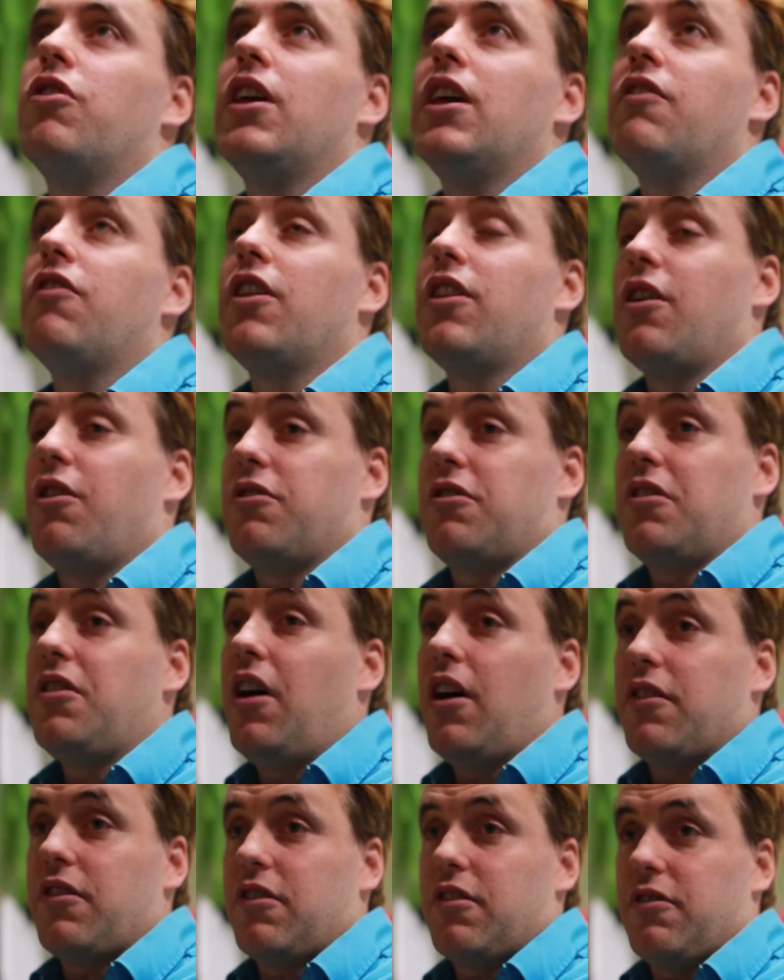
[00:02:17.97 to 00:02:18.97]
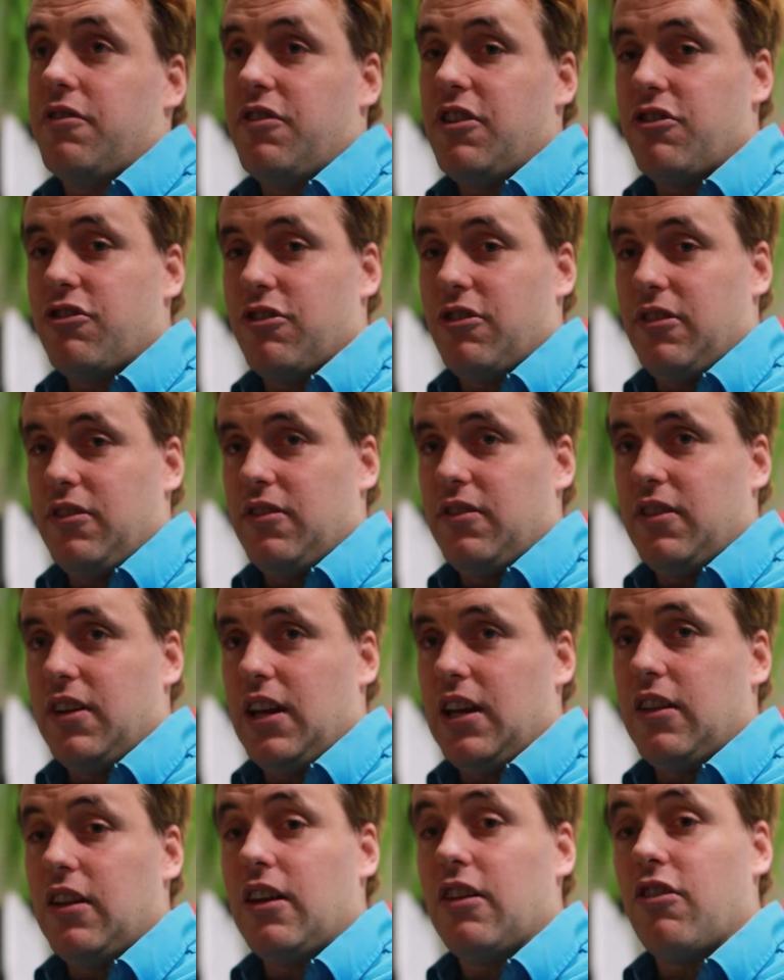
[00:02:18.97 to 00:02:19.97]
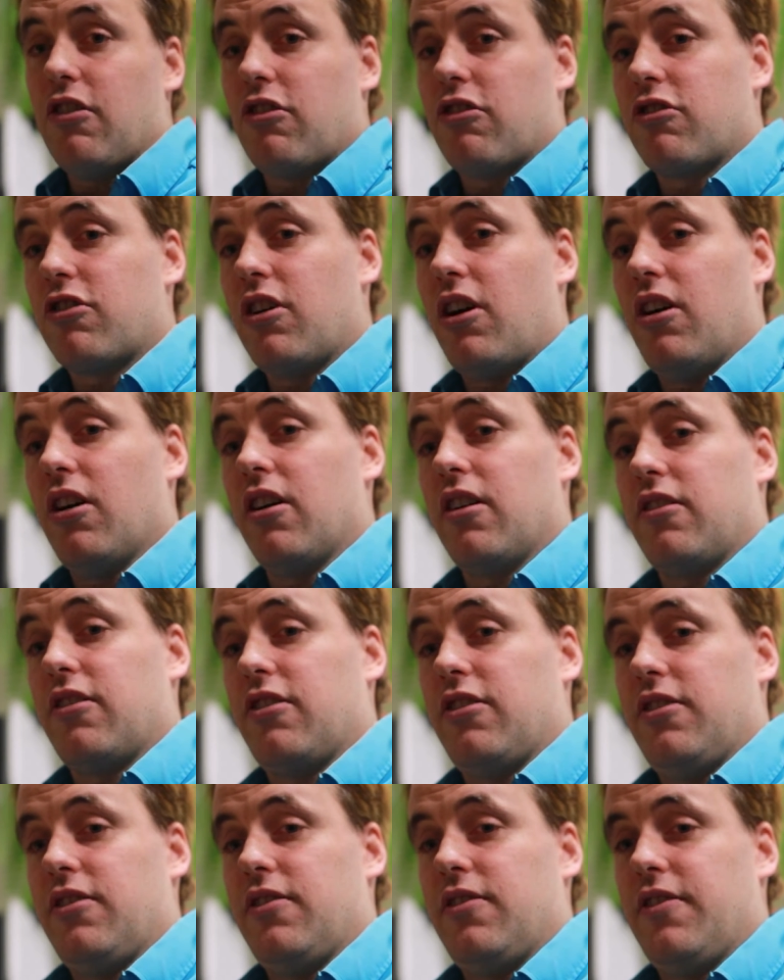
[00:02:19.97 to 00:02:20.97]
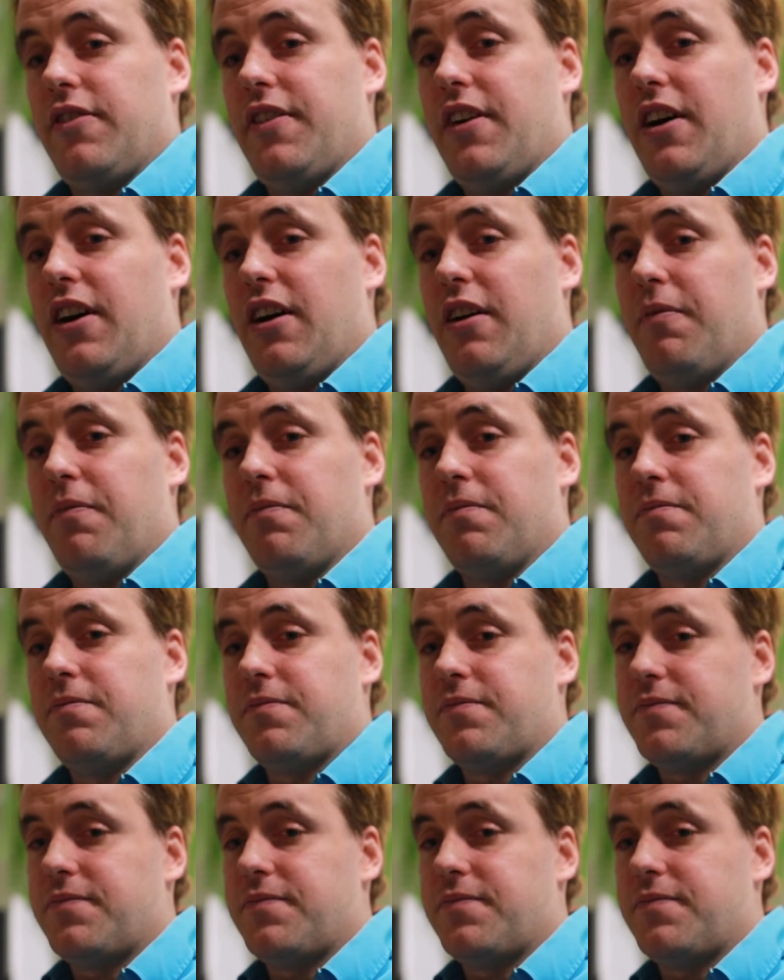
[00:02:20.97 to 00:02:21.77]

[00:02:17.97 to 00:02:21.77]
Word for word: even though it's not sufficient, it is a start. Um,